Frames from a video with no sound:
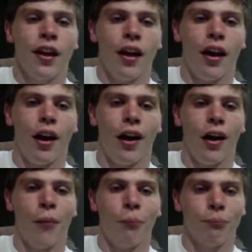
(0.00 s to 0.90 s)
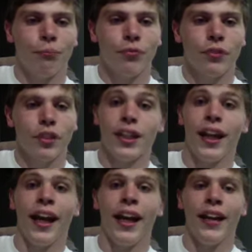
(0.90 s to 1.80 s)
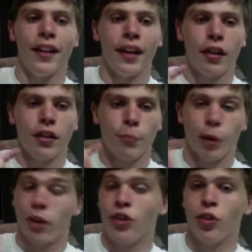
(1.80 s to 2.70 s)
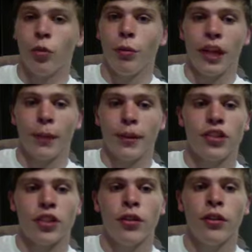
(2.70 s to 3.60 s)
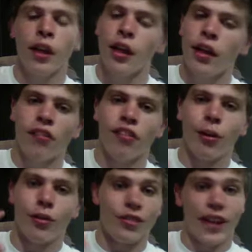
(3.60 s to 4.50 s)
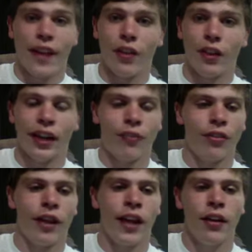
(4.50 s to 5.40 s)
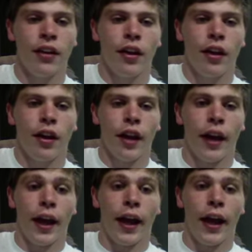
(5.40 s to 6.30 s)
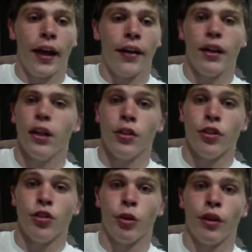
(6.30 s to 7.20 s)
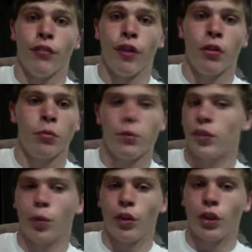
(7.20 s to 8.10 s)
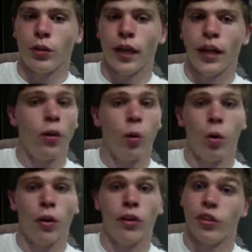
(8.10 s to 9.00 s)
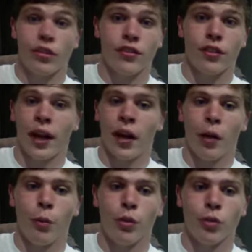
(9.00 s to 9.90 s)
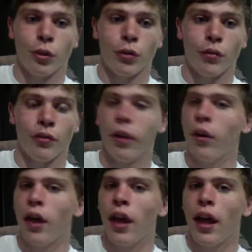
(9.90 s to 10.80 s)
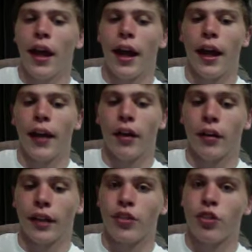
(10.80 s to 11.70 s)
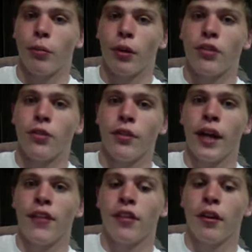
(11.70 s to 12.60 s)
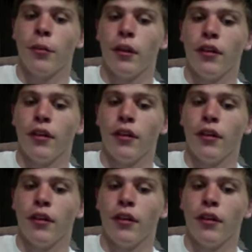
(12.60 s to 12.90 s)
And part two will be coming soon, so stay on the lookout for that. And enjoy your phone, whichever one you get, or just, I hope you enjoyed the review. And I'll catch you in part two, guys. Peace.